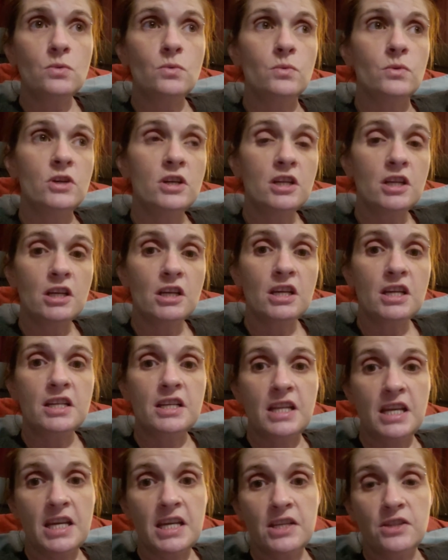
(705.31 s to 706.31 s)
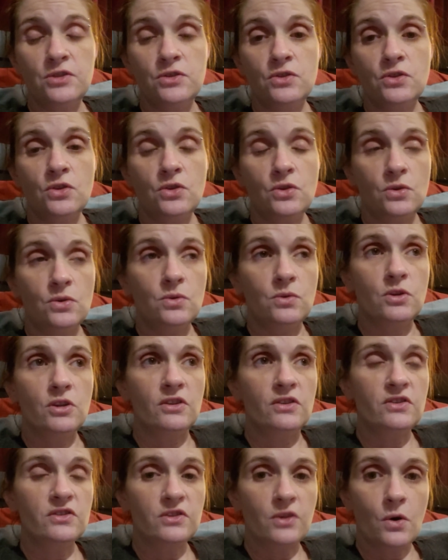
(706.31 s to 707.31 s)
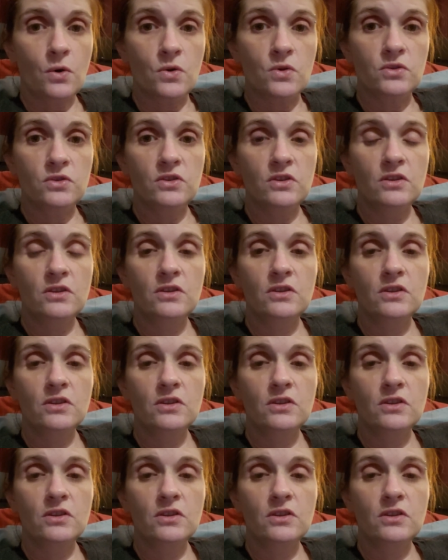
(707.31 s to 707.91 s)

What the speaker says: really need to consult